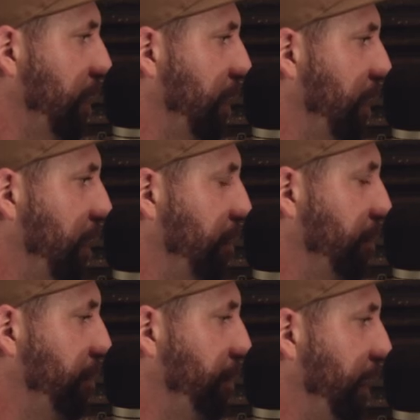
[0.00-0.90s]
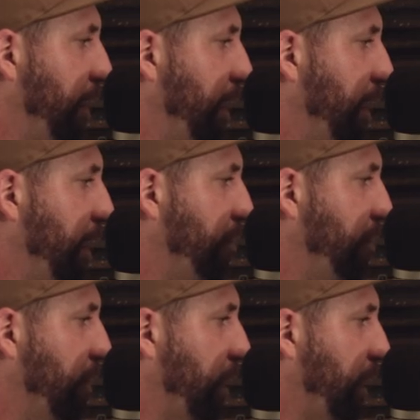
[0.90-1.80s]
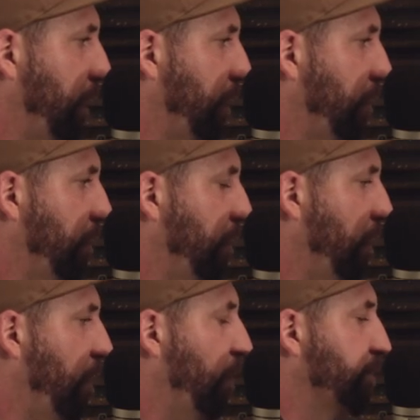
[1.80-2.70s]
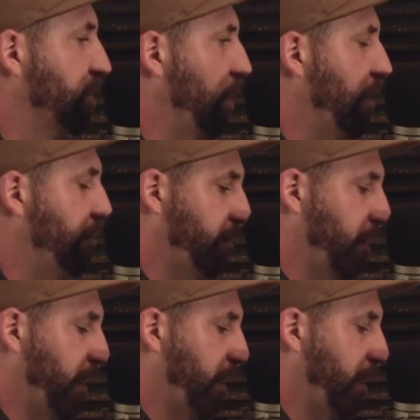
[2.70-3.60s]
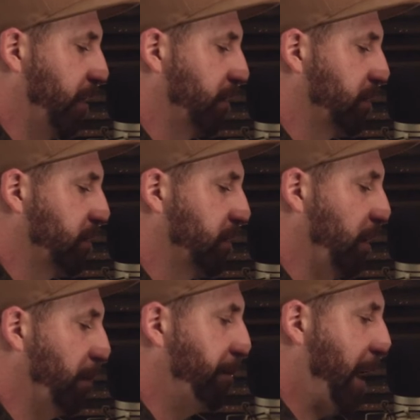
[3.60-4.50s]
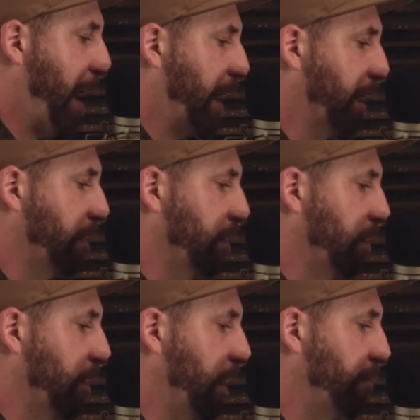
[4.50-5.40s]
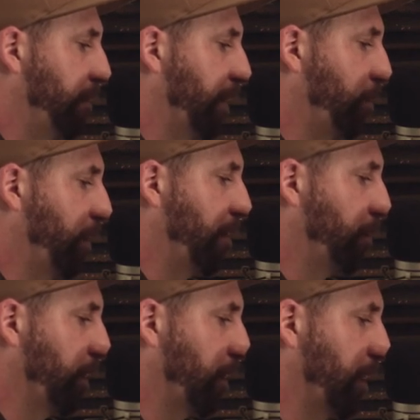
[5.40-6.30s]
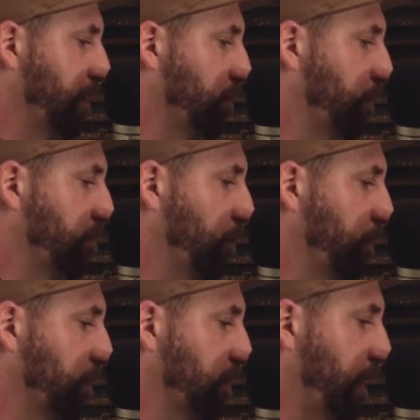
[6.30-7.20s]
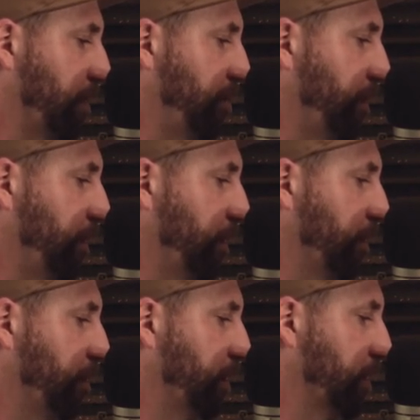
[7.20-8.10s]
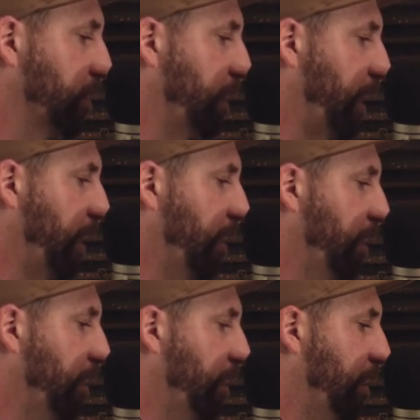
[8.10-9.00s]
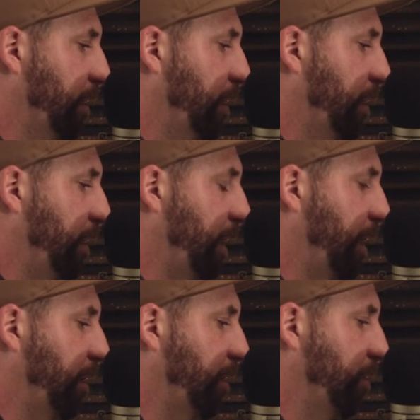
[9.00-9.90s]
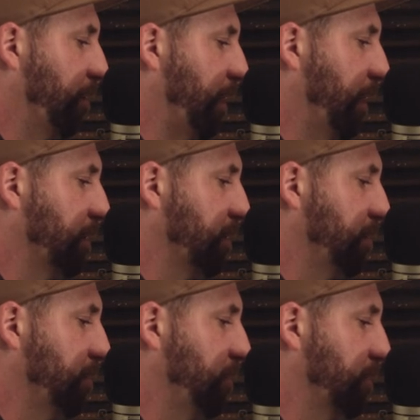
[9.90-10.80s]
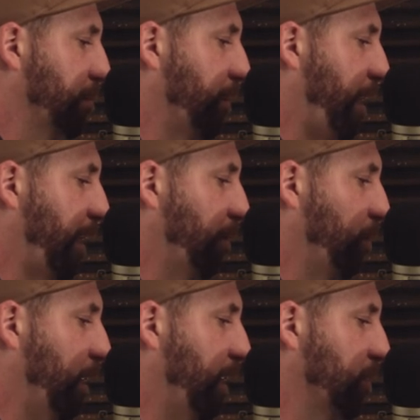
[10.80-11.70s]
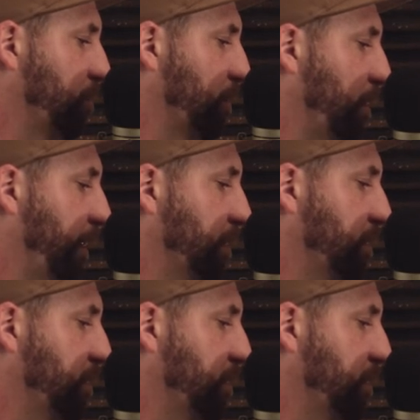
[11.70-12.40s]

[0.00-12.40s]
Um, but yeah. I feel like, oh, so I, to go back, I feel like what I realized was more successful was that I could utilize just black and white drawings